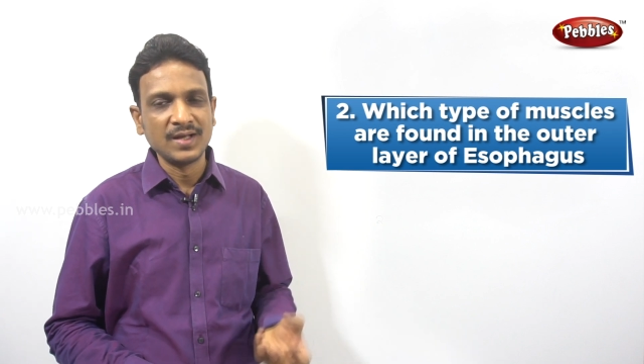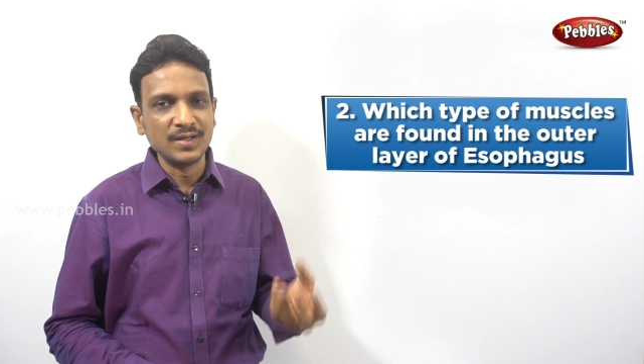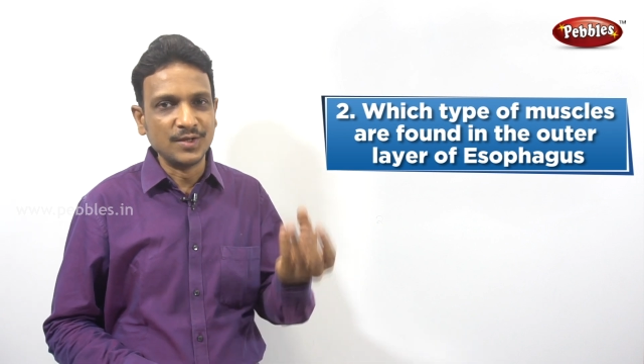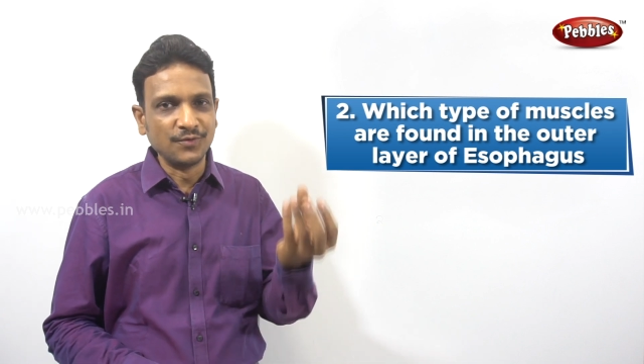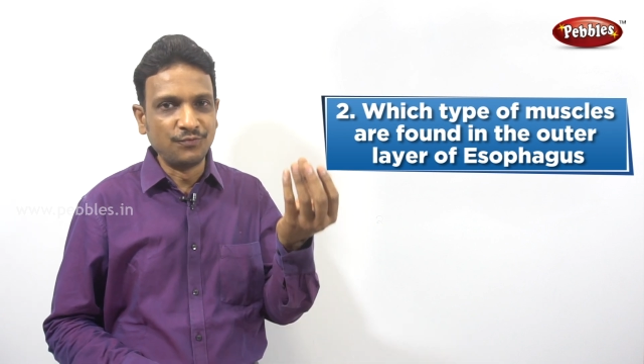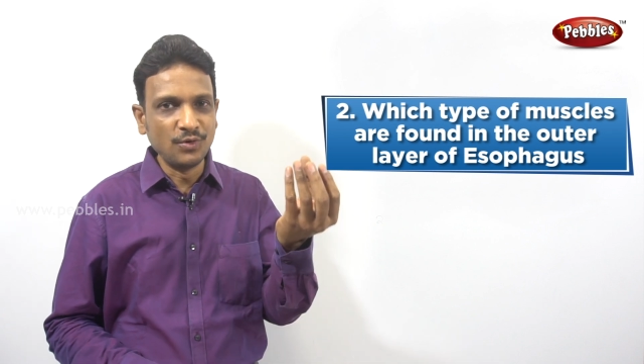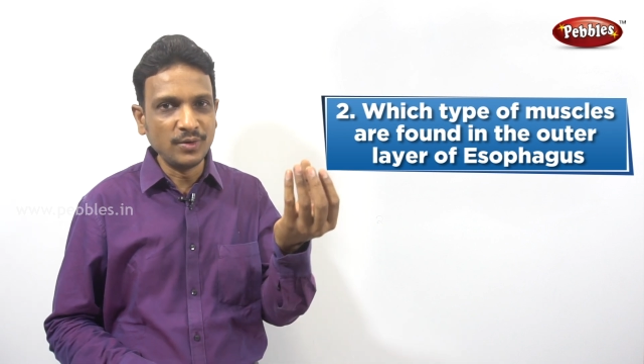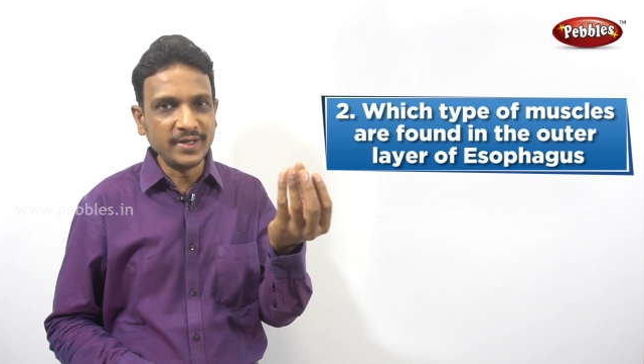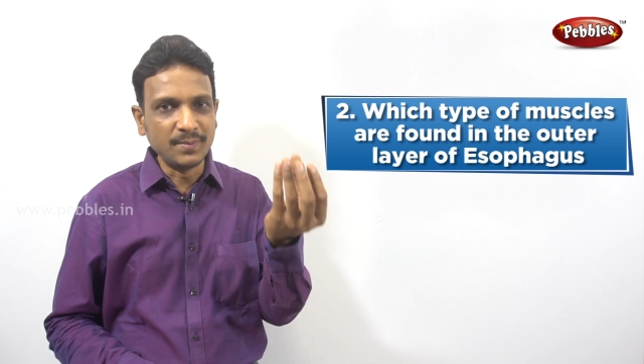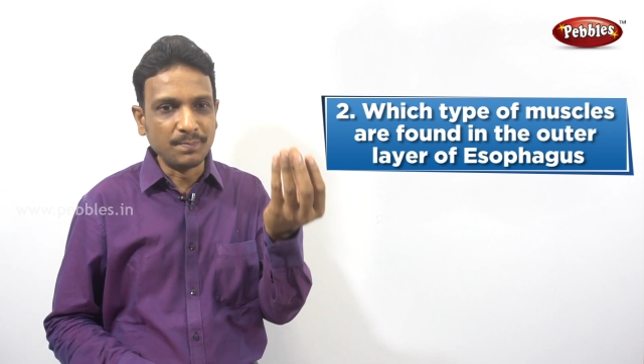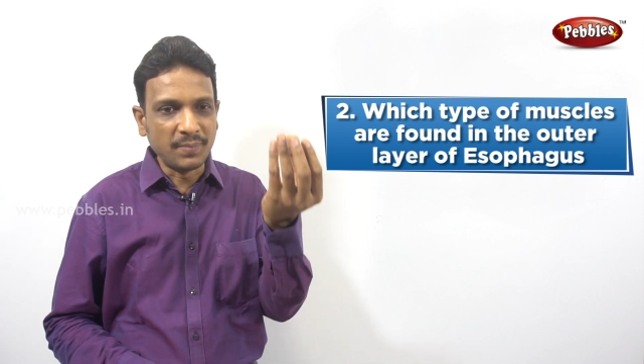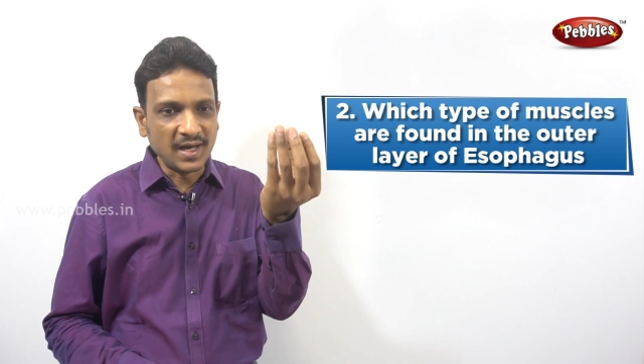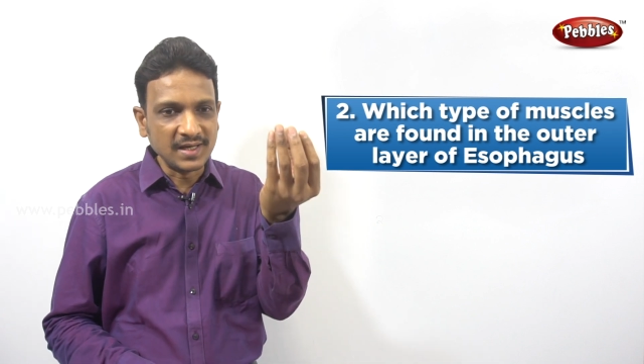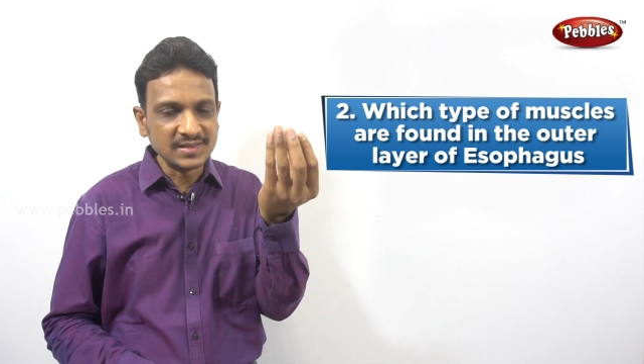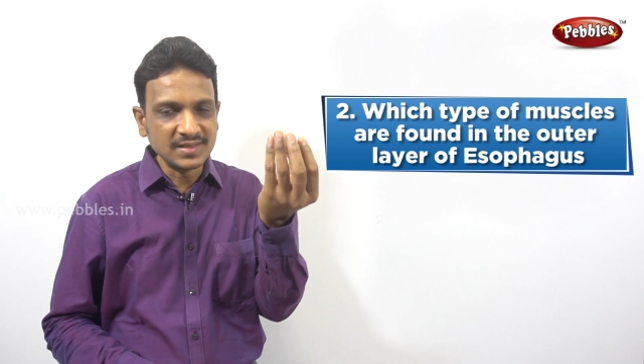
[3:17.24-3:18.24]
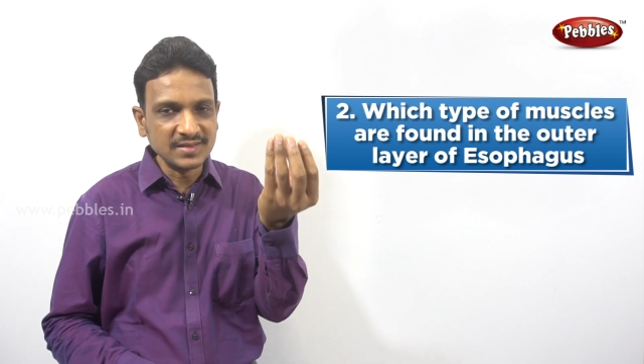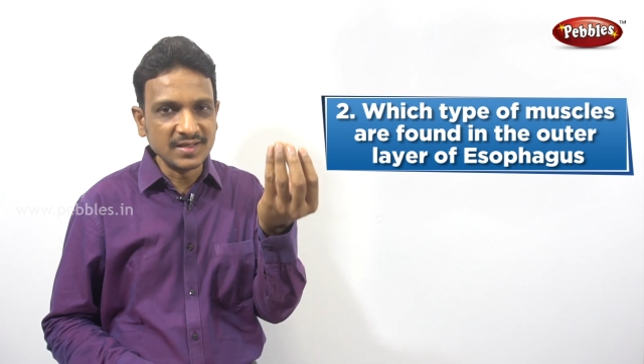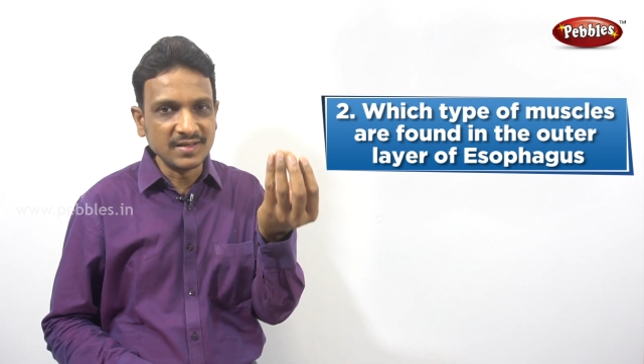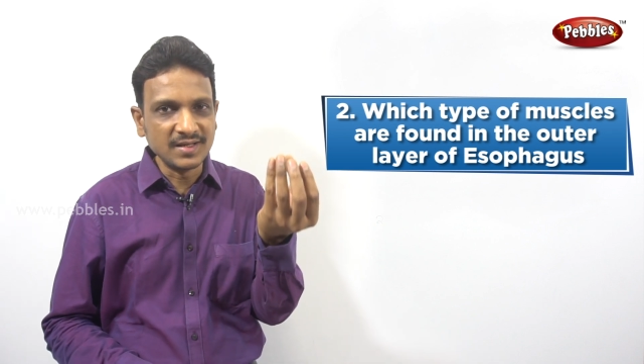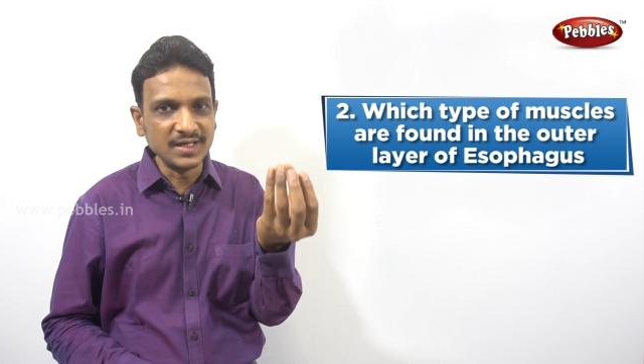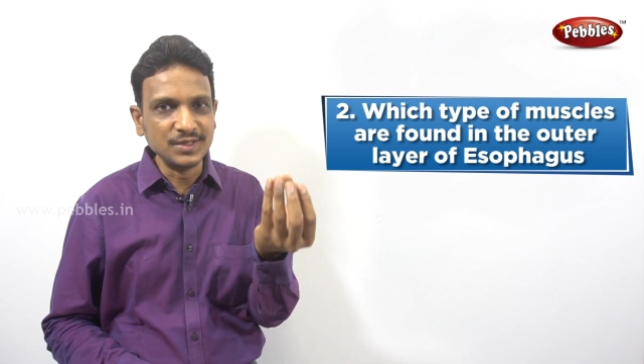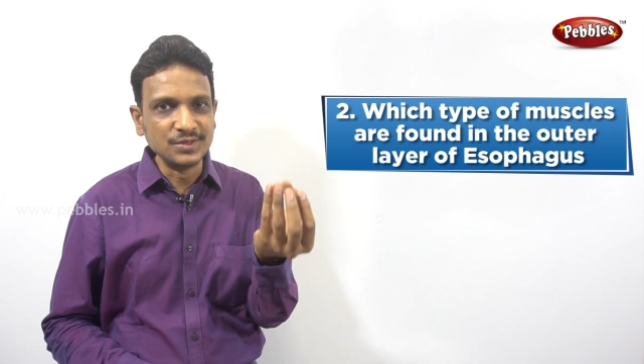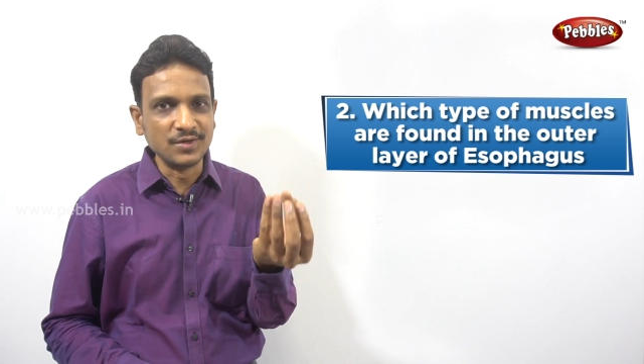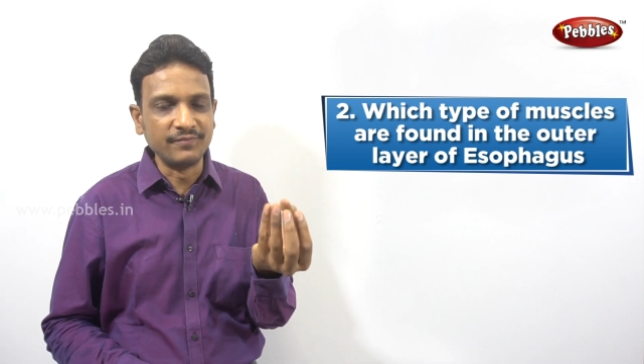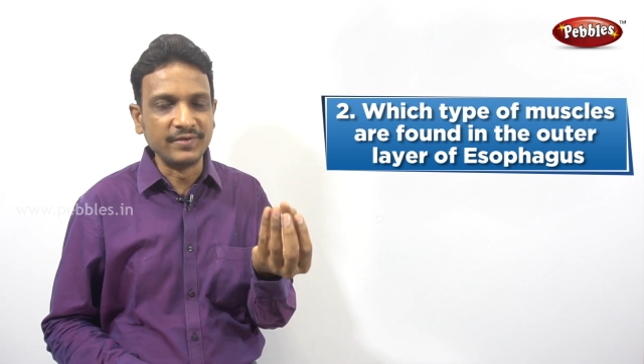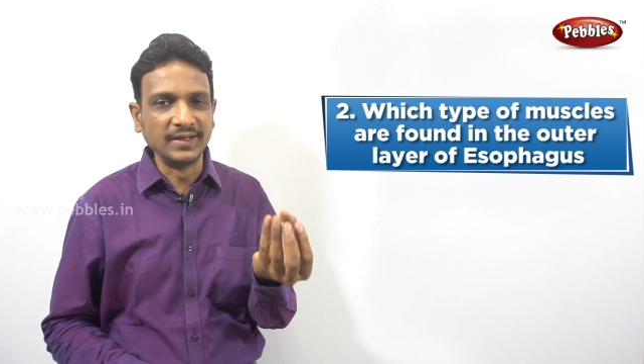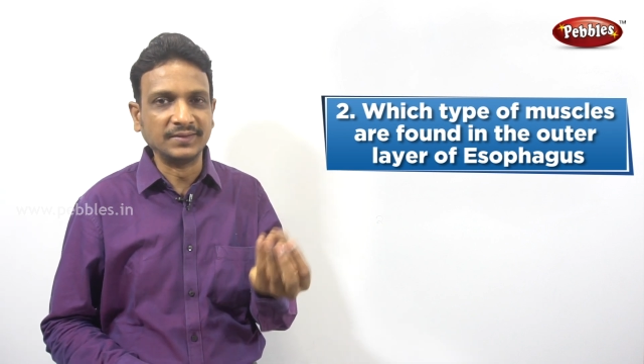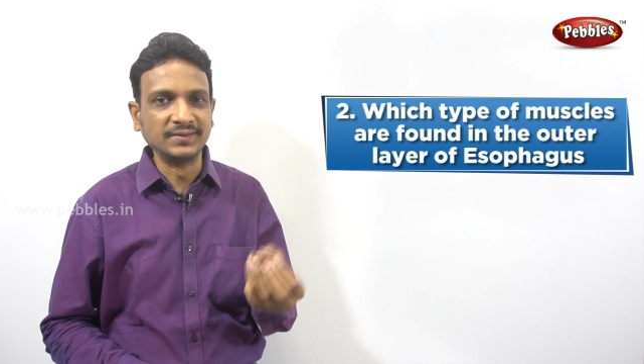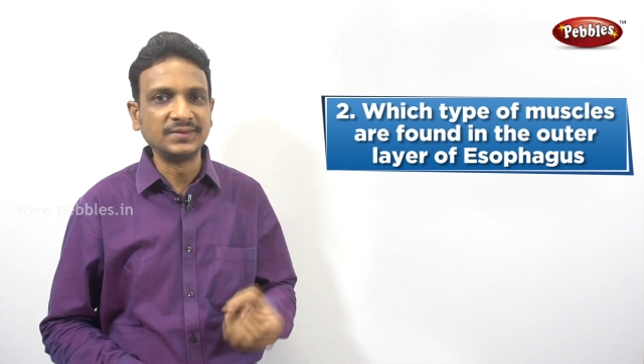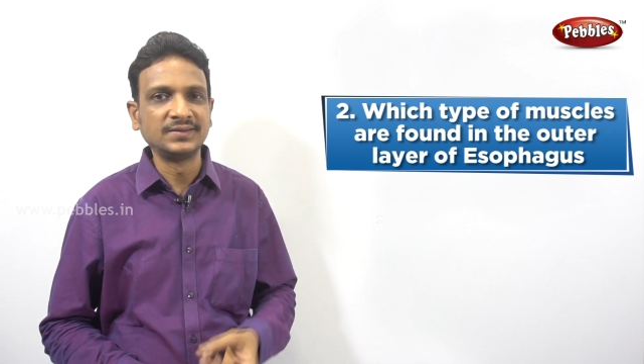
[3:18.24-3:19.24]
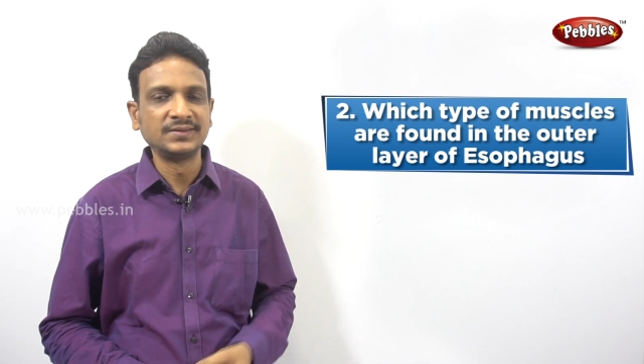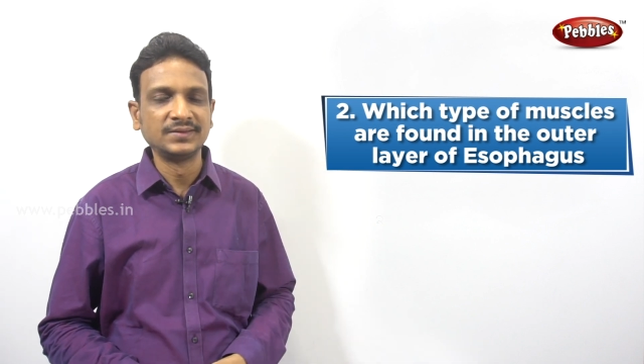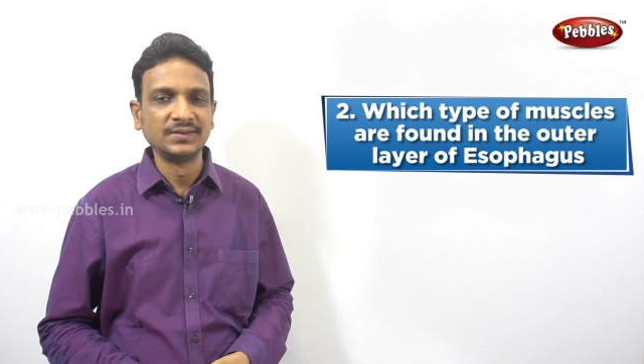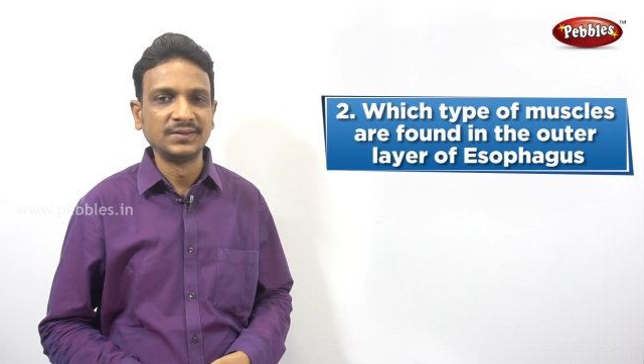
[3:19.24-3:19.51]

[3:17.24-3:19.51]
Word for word: The food, it passes in the esophagus